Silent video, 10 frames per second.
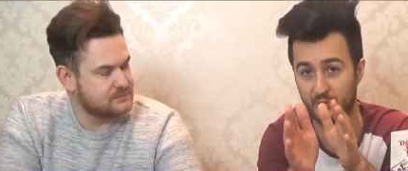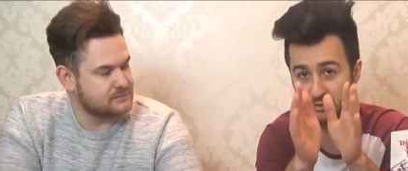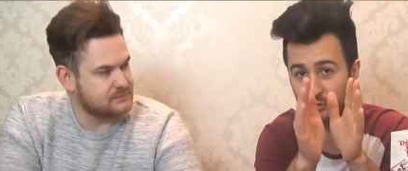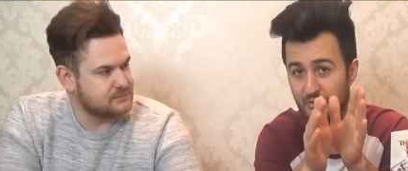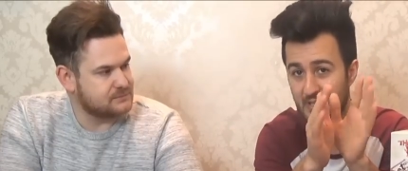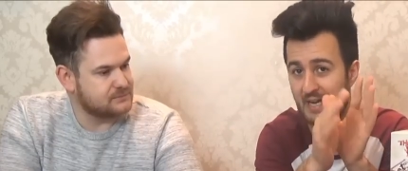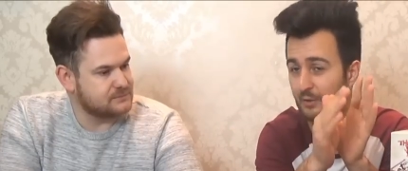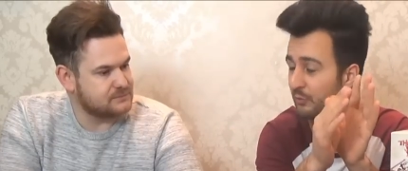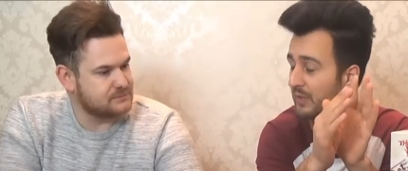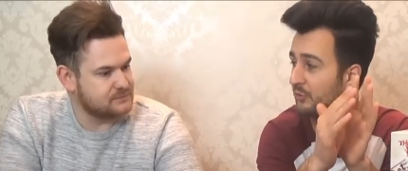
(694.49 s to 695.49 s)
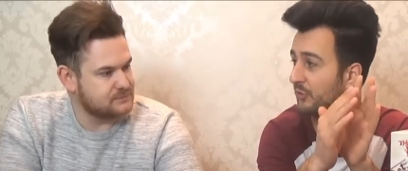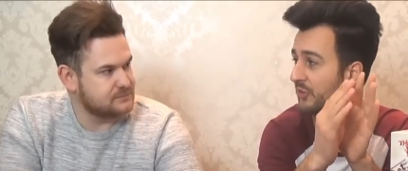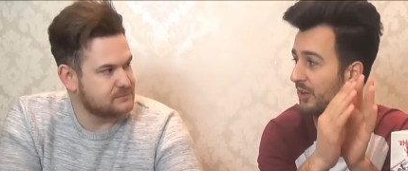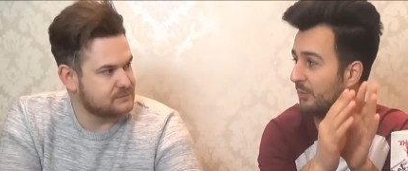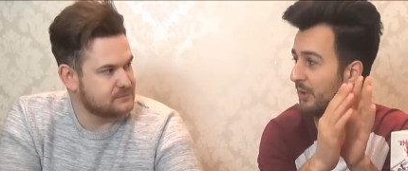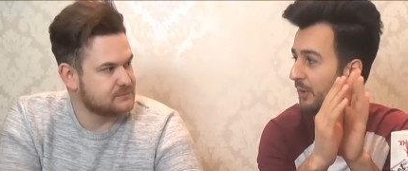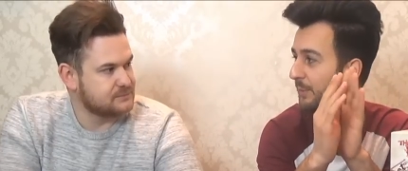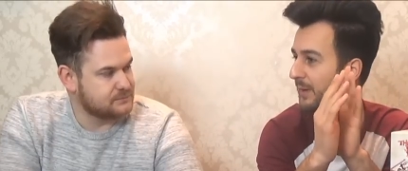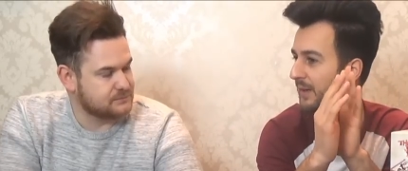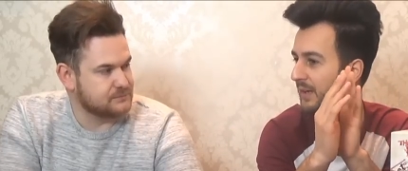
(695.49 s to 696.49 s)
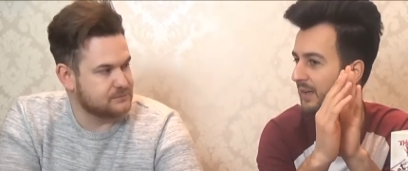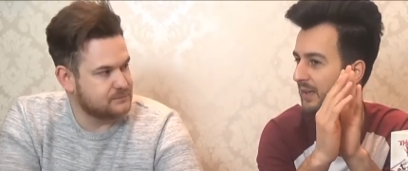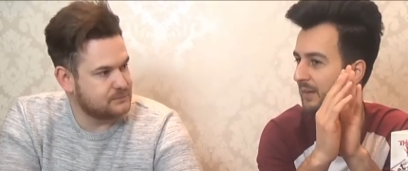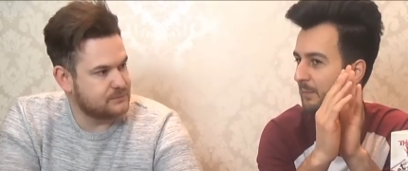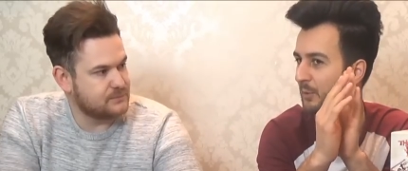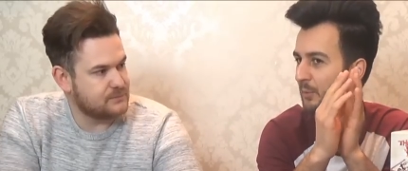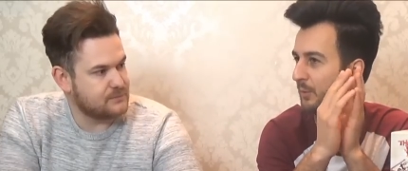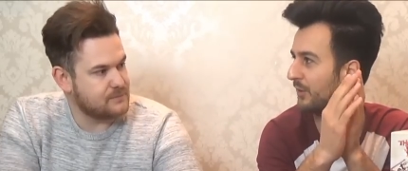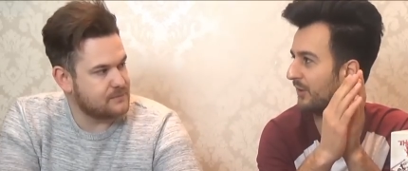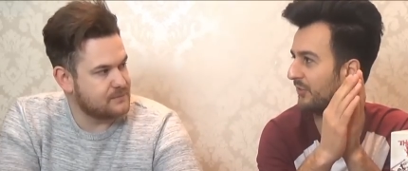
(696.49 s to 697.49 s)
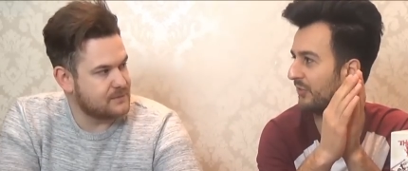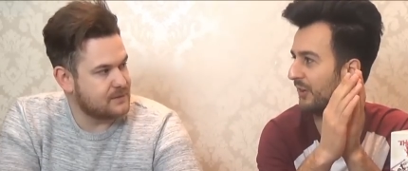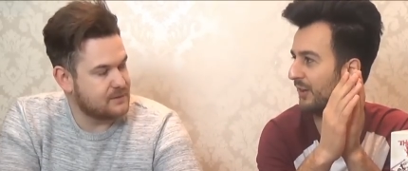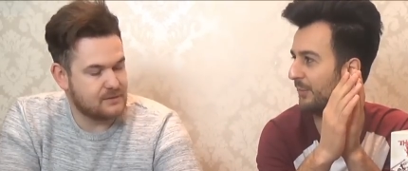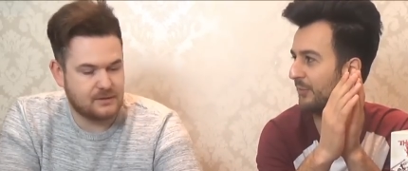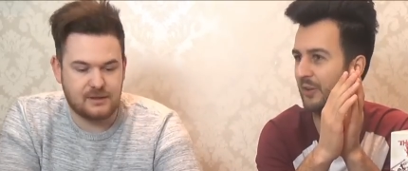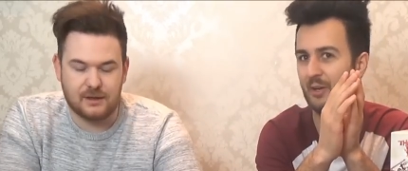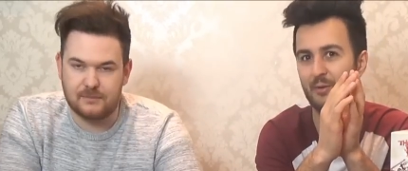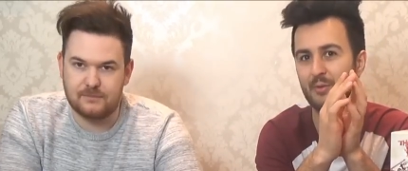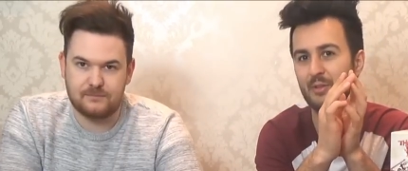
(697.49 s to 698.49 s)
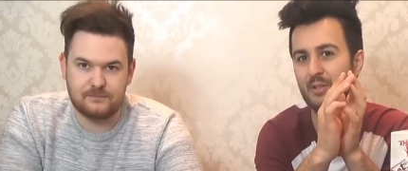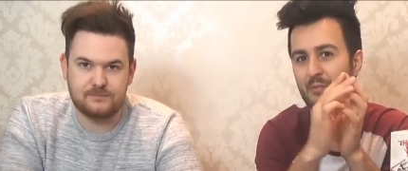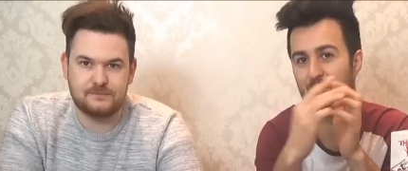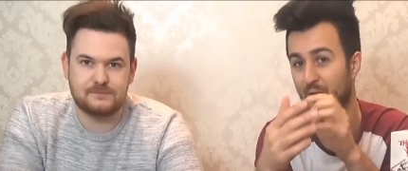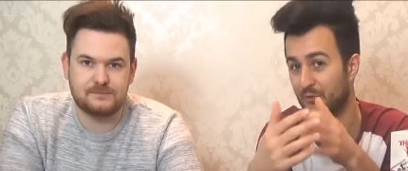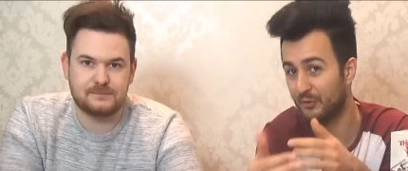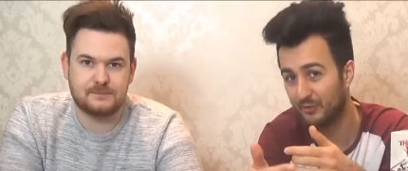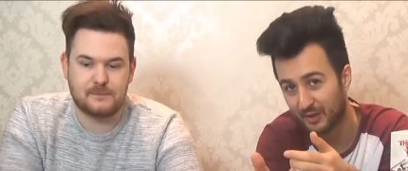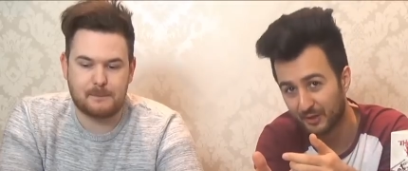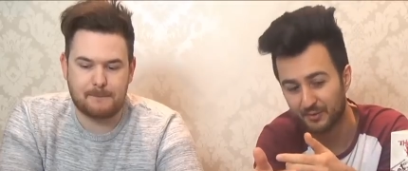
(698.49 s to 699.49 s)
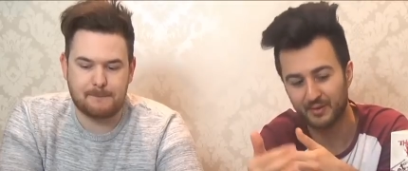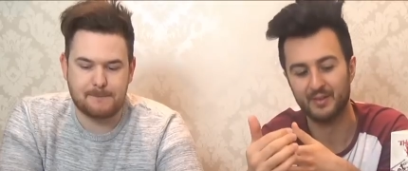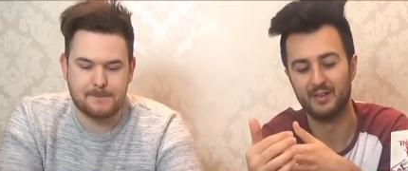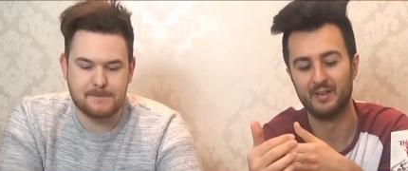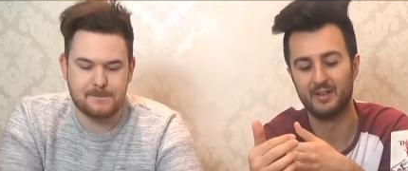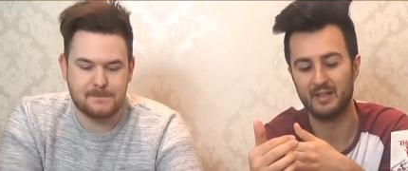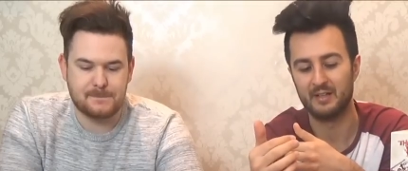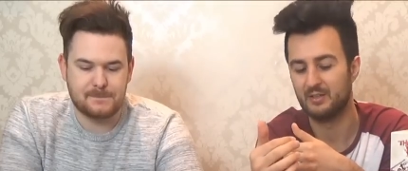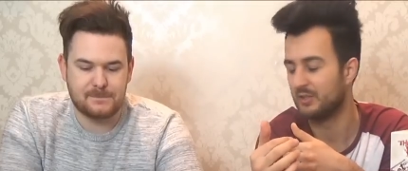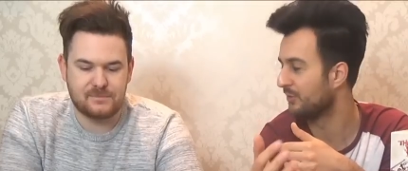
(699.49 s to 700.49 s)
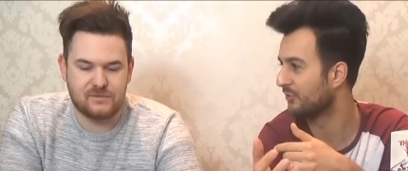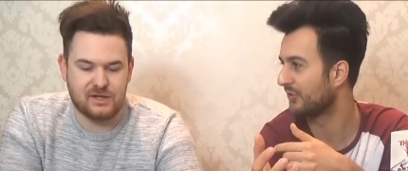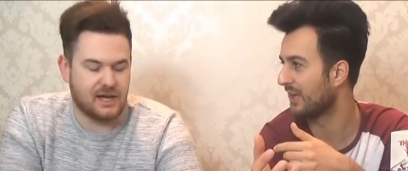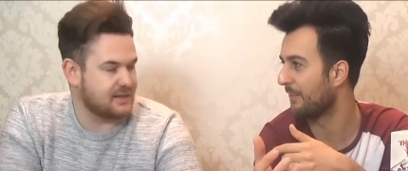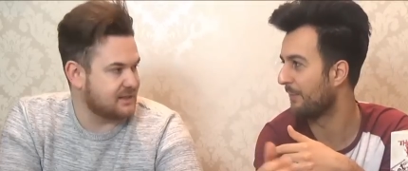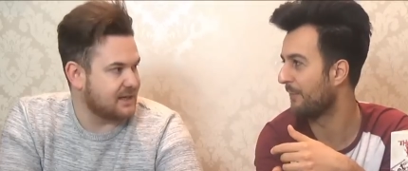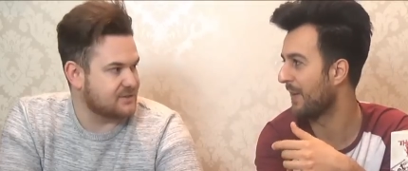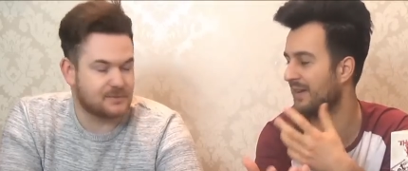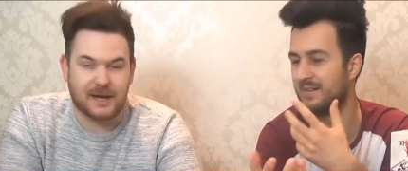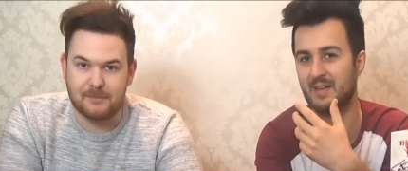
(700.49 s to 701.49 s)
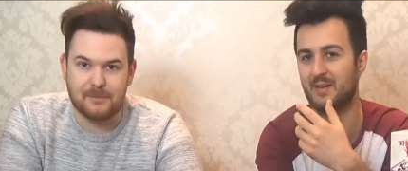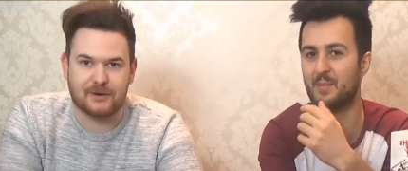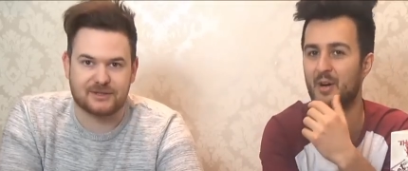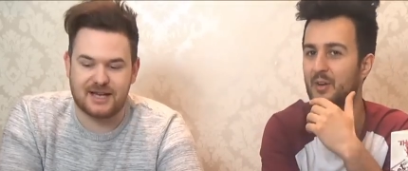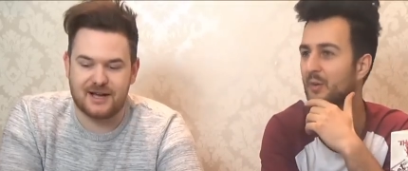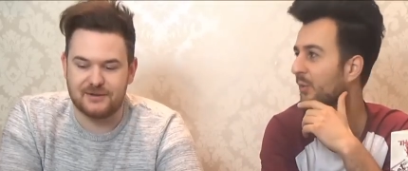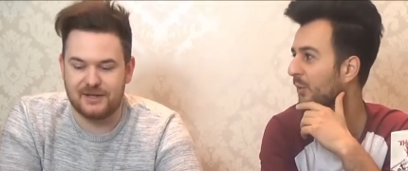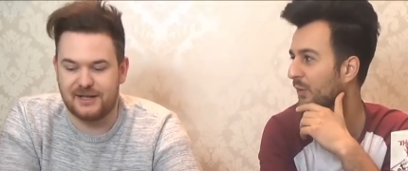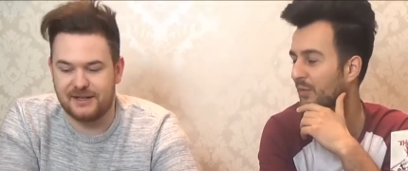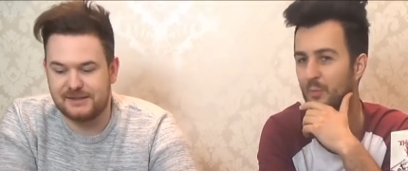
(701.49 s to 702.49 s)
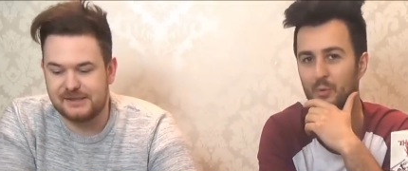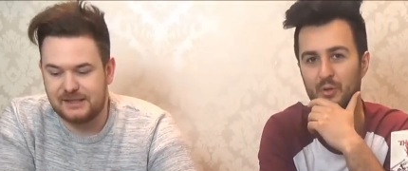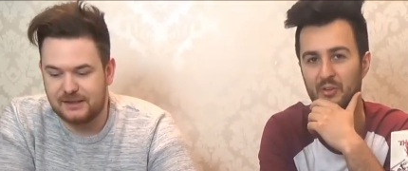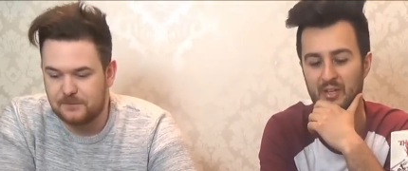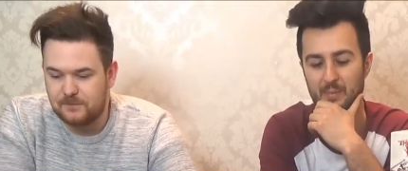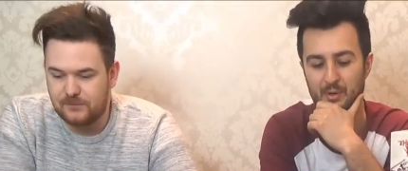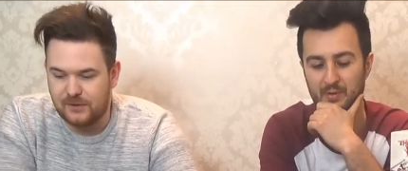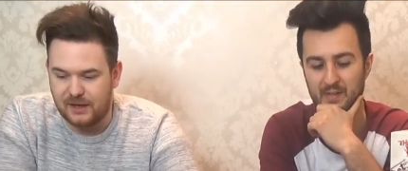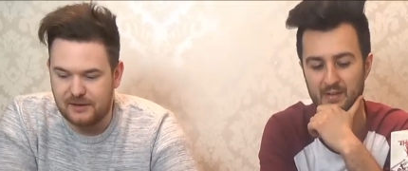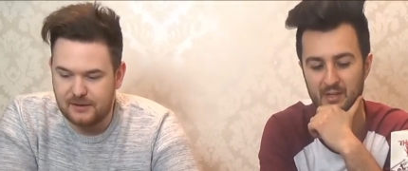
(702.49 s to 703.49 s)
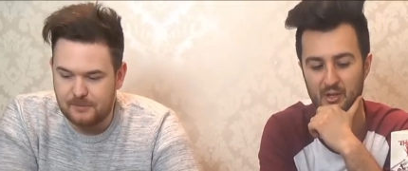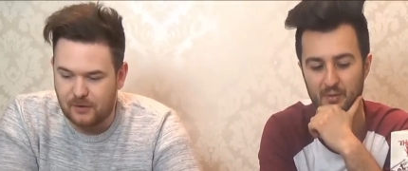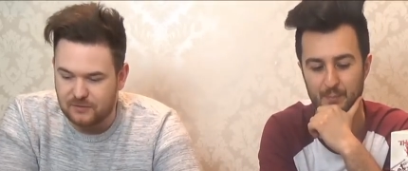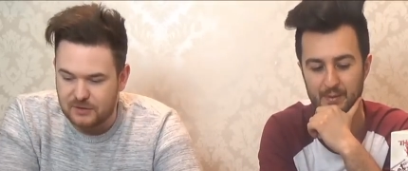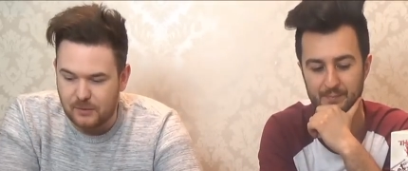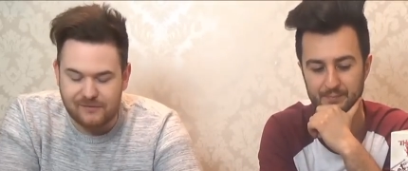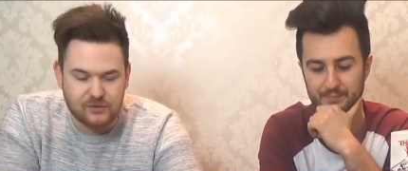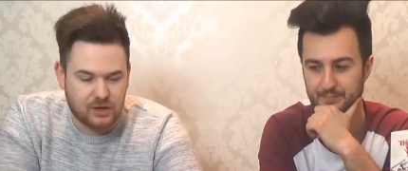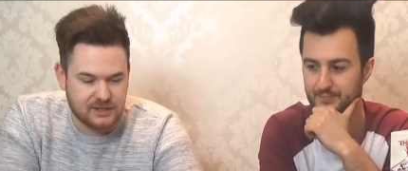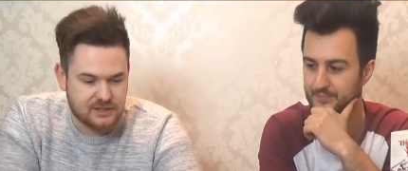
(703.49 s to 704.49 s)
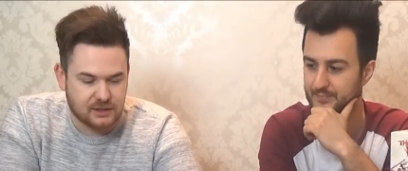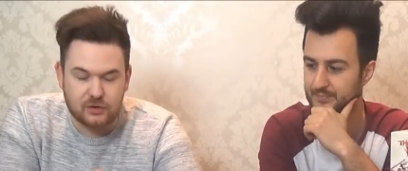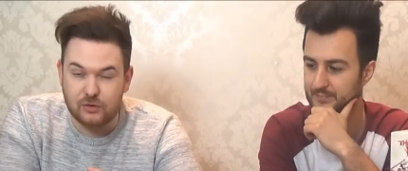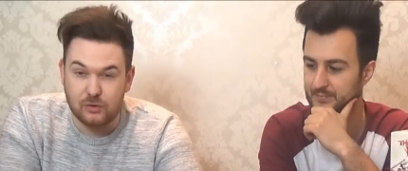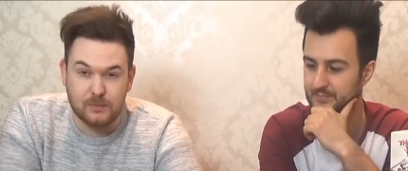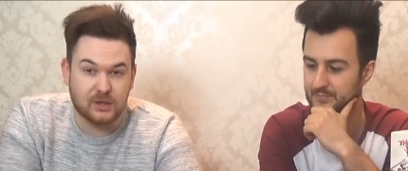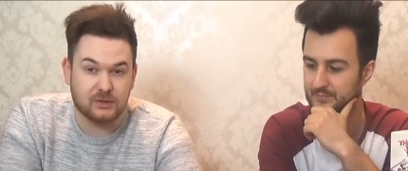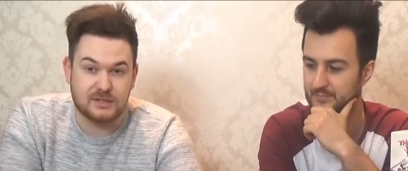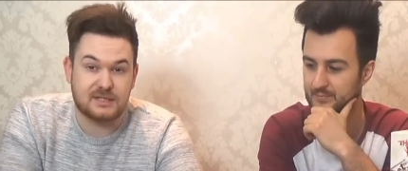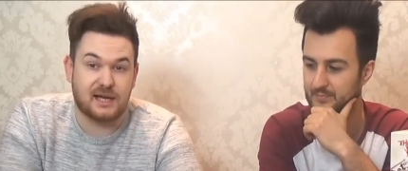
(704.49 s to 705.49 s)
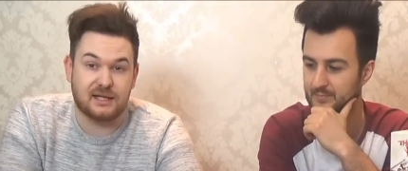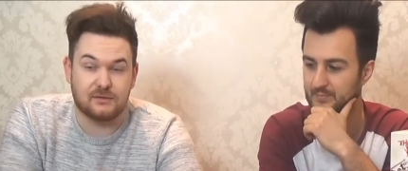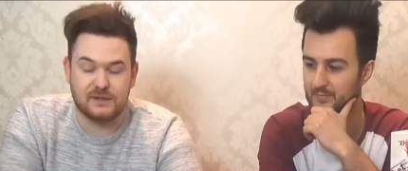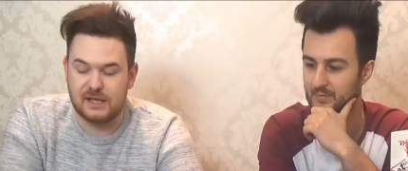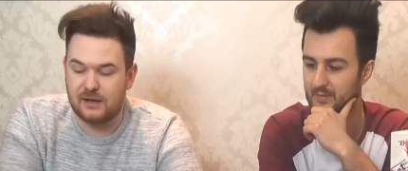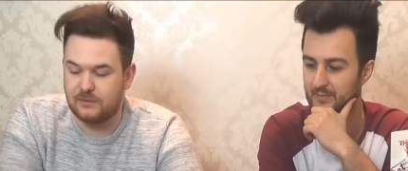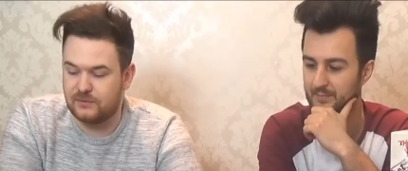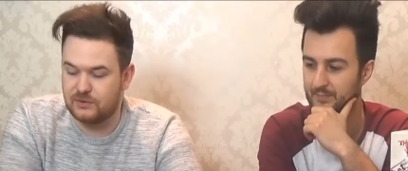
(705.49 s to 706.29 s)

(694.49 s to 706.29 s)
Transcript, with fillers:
Speaker 1: it does naturally just go up, mm -hmm. more walkers turn up. So if you go too slow,
Speaker 2: you just yeah, get you know, penned in by down, all yeah. of the walkers and get bogged yeah. down in combat. Obviously, we haven't gone into the crew building side of it yet. We've